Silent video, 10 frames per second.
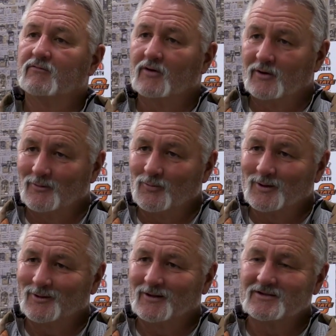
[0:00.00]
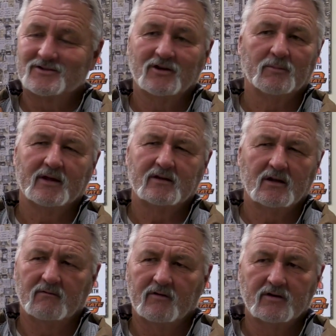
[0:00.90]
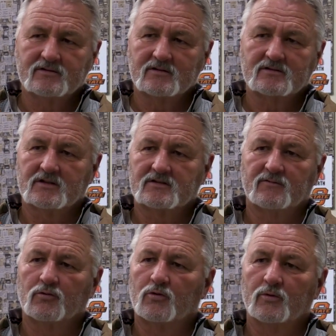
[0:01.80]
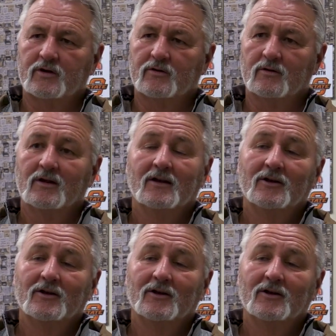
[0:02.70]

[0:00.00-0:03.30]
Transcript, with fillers: very well and still maintain a very successful career,